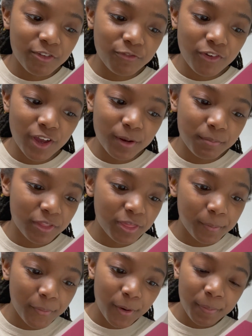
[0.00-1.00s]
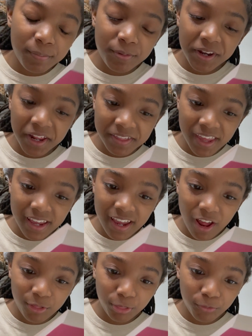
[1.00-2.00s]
fun, but the more people they take out,